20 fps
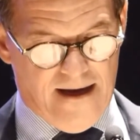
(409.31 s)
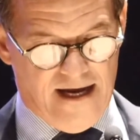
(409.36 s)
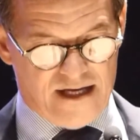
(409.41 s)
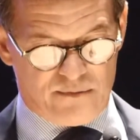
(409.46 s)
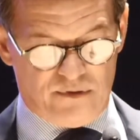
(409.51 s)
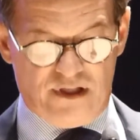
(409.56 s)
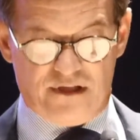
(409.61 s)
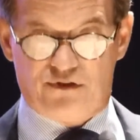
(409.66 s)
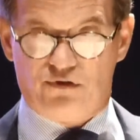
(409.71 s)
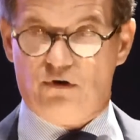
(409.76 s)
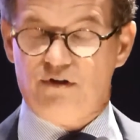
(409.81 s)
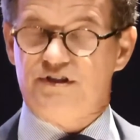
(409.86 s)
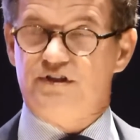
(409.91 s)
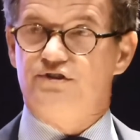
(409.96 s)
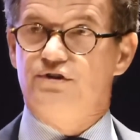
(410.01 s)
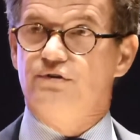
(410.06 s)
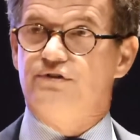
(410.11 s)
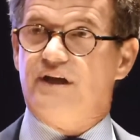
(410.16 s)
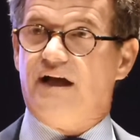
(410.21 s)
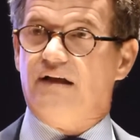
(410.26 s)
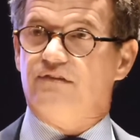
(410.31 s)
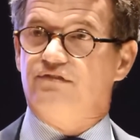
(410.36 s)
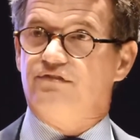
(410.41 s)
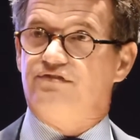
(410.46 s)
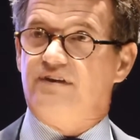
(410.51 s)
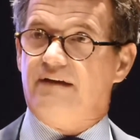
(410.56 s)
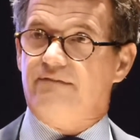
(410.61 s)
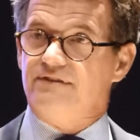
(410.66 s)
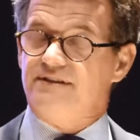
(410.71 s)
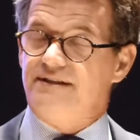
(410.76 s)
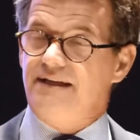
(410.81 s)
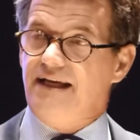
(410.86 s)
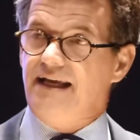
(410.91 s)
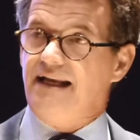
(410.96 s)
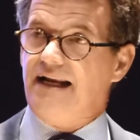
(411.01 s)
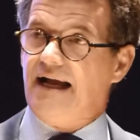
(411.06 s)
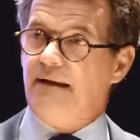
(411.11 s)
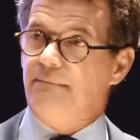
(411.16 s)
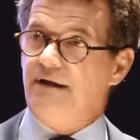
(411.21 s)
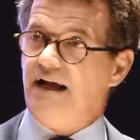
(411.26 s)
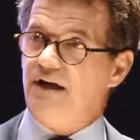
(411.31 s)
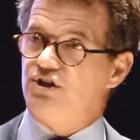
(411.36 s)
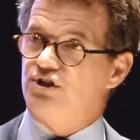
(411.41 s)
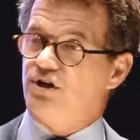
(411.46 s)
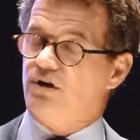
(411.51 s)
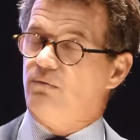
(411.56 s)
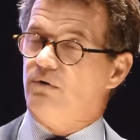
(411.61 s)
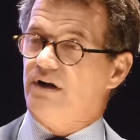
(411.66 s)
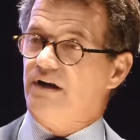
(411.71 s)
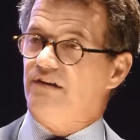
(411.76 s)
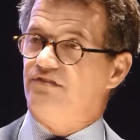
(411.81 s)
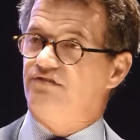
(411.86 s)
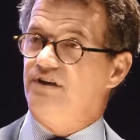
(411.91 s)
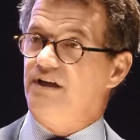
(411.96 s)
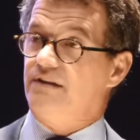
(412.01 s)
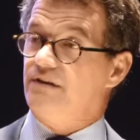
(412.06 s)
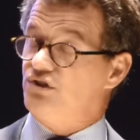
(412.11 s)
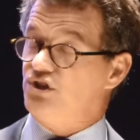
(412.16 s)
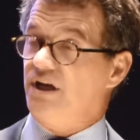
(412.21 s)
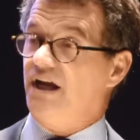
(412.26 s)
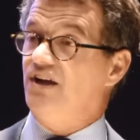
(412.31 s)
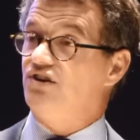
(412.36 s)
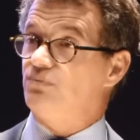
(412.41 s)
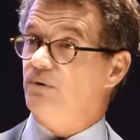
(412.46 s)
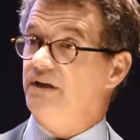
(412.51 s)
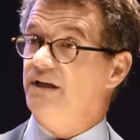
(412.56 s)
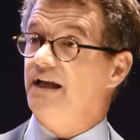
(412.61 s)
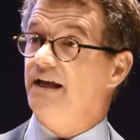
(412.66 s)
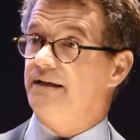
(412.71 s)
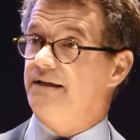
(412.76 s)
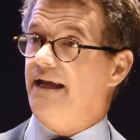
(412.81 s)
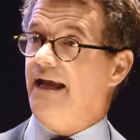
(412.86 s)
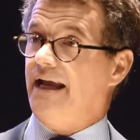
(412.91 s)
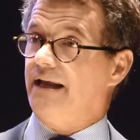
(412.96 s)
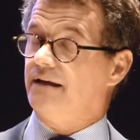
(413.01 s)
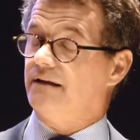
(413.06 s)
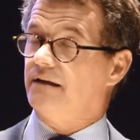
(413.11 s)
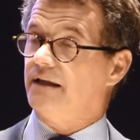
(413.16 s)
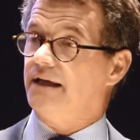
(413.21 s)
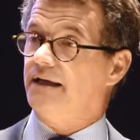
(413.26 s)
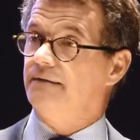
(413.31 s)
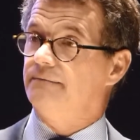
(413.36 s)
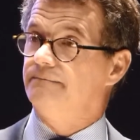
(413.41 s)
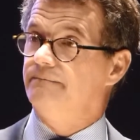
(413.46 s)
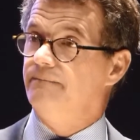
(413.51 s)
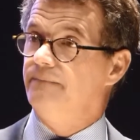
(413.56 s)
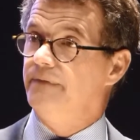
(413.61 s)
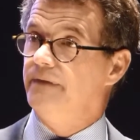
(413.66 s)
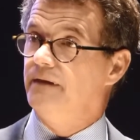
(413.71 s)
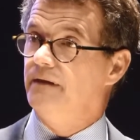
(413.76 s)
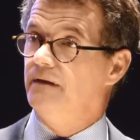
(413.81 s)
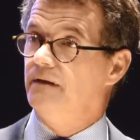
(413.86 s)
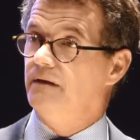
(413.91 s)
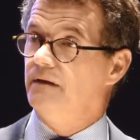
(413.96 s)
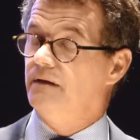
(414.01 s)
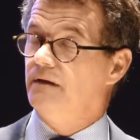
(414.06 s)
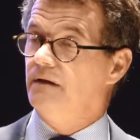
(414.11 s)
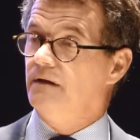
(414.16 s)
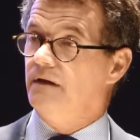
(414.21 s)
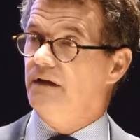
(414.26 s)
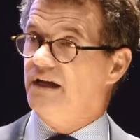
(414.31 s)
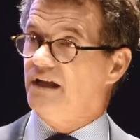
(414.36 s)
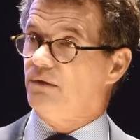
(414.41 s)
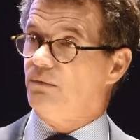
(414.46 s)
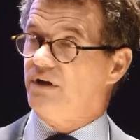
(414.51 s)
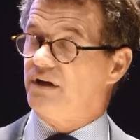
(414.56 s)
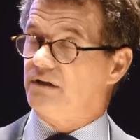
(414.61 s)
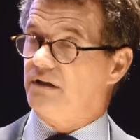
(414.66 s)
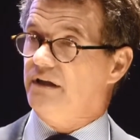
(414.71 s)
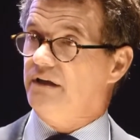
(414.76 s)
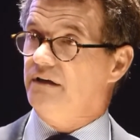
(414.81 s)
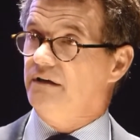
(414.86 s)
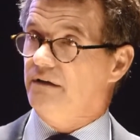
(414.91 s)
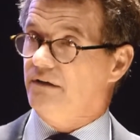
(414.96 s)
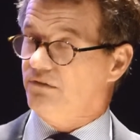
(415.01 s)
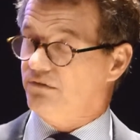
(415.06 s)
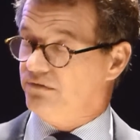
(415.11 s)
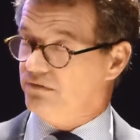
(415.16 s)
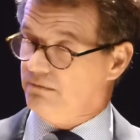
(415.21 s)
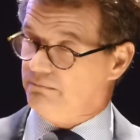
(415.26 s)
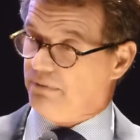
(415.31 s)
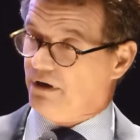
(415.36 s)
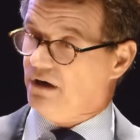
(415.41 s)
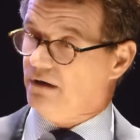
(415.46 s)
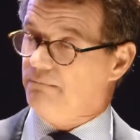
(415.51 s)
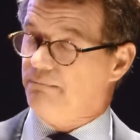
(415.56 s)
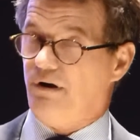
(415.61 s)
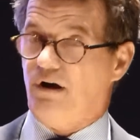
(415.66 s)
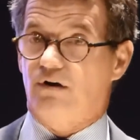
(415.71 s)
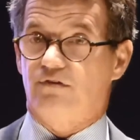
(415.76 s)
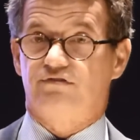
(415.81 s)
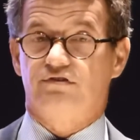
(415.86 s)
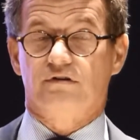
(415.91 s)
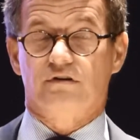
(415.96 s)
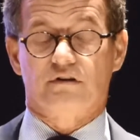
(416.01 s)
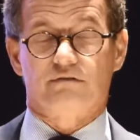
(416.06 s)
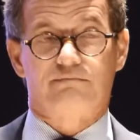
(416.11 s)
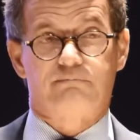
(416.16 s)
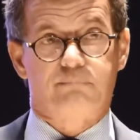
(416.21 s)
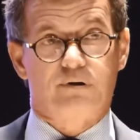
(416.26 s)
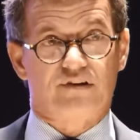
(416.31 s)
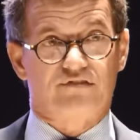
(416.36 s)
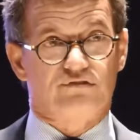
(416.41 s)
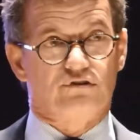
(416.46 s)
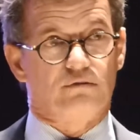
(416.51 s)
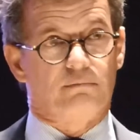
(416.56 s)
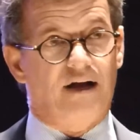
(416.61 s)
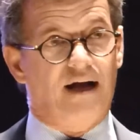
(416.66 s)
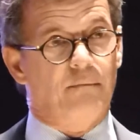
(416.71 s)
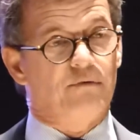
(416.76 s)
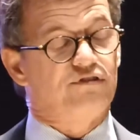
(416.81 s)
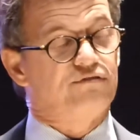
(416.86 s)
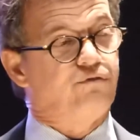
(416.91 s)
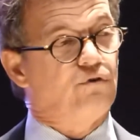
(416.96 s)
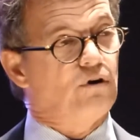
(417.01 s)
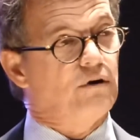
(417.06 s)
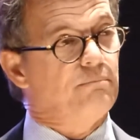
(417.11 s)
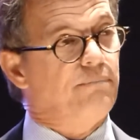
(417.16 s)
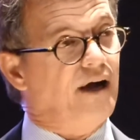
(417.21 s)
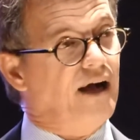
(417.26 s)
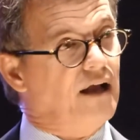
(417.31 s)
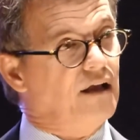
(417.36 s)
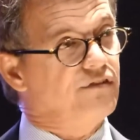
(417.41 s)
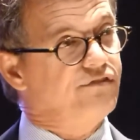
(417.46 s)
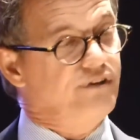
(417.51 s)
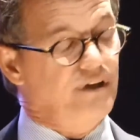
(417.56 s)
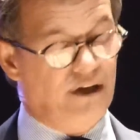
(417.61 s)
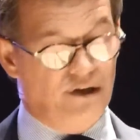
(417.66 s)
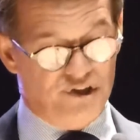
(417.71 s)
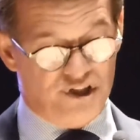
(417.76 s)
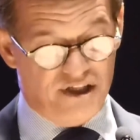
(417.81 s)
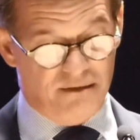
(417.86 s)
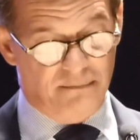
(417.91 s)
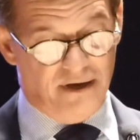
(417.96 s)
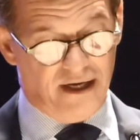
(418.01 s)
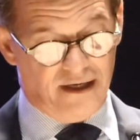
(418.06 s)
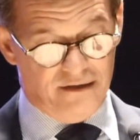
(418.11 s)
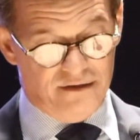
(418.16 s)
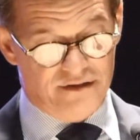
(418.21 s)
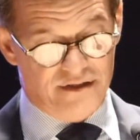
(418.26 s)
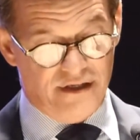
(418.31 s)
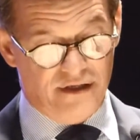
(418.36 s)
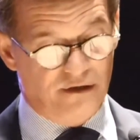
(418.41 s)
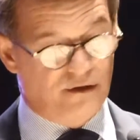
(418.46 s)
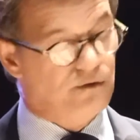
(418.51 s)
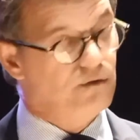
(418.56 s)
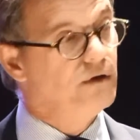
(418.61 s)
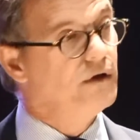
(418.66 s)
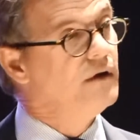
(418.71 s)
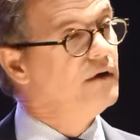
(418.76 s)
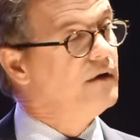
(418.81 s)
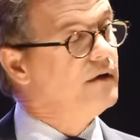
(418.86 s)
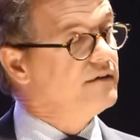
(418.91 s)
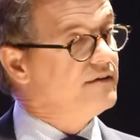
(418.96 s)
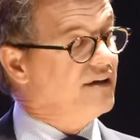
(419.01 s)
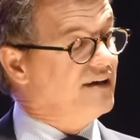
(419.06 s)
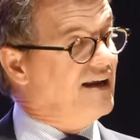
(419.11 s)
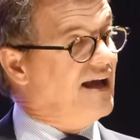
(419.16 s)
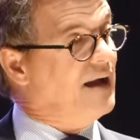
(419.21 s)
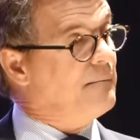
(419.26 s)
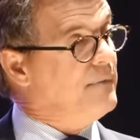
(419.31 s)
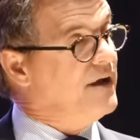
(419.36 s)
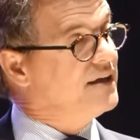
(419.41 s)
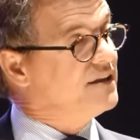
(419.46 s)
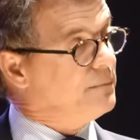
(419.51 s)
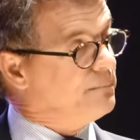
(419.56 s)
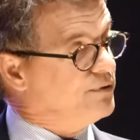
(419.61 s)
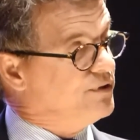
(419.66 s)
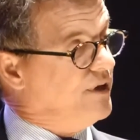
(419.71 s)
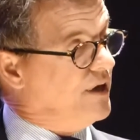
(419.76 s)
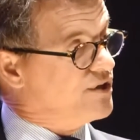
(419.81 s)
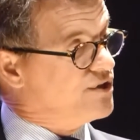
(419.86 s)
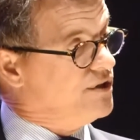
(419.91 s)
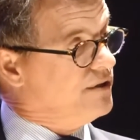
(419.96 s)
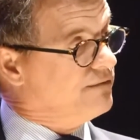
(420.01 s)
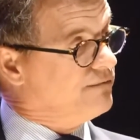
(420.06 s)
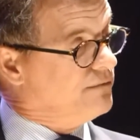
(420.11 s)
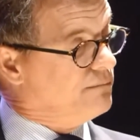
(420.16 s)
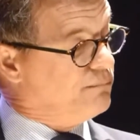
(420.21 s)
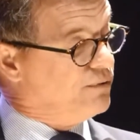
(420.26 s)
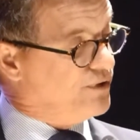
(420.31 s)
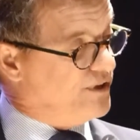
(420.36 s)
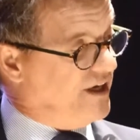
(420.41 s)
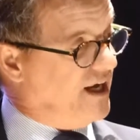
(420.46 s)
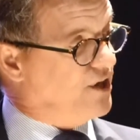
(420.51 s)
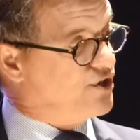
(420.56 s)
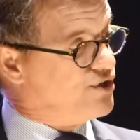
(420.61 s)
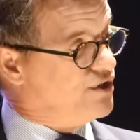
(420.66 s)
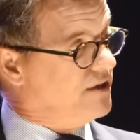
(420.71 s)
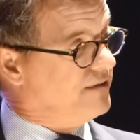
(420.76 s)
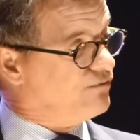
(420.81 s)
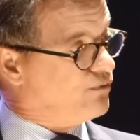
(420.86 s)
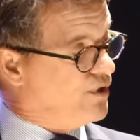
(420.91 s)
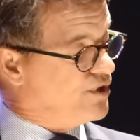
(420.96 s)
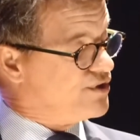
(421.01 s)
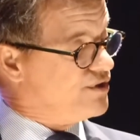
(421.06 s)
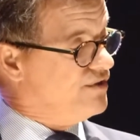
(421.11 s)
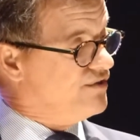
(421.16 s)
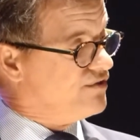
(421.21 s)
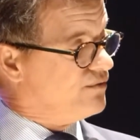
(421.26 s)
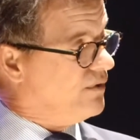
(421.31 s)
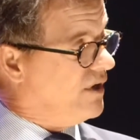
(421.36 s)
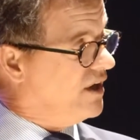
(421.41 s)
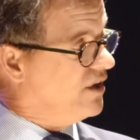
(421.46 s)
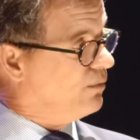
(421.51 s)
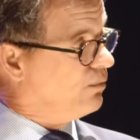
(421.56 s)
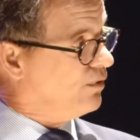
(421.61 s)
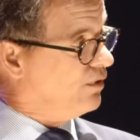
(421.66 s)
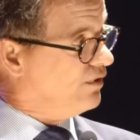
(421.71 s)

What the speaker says: As we look towards 2017, I'm not sure we're going to see the change we need, candidly. Hillary Clinton is part and parcel of President Obama's foreign policy, and she may continue to not make the protection of Christians around